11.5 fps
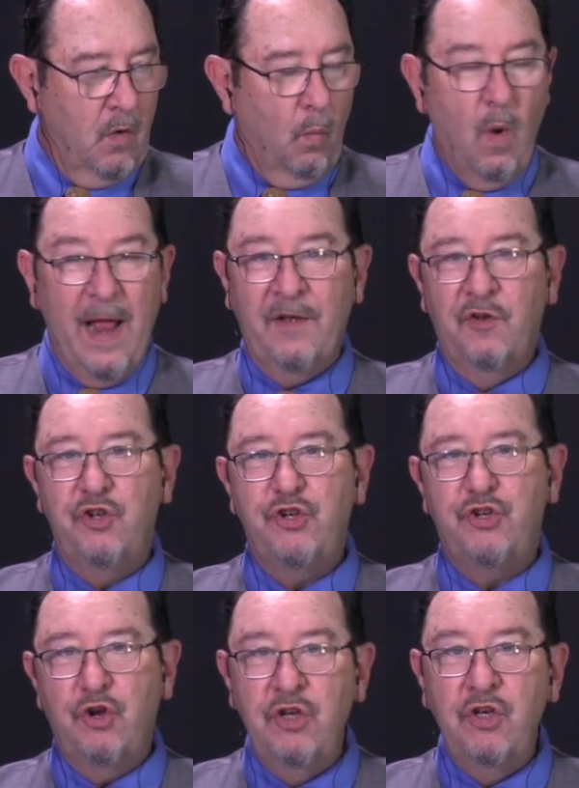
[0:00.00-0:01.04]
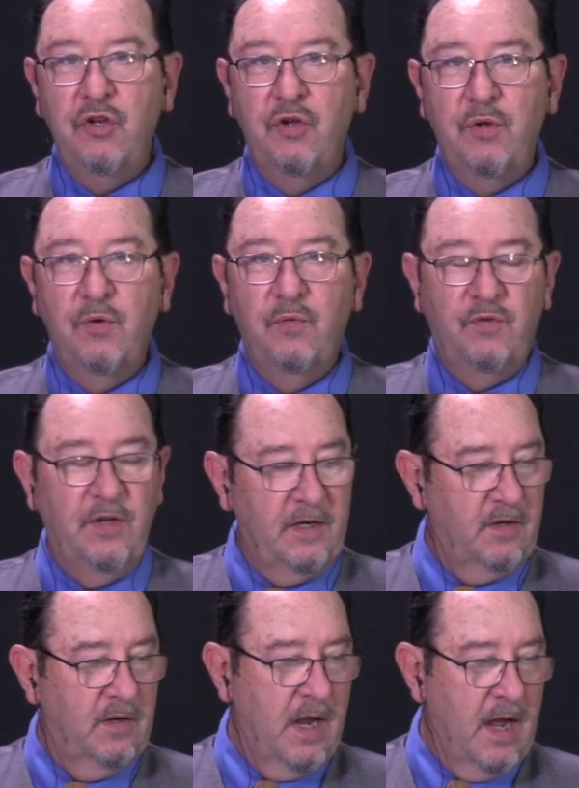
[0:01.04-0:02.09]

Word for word: when shouldn't you use it,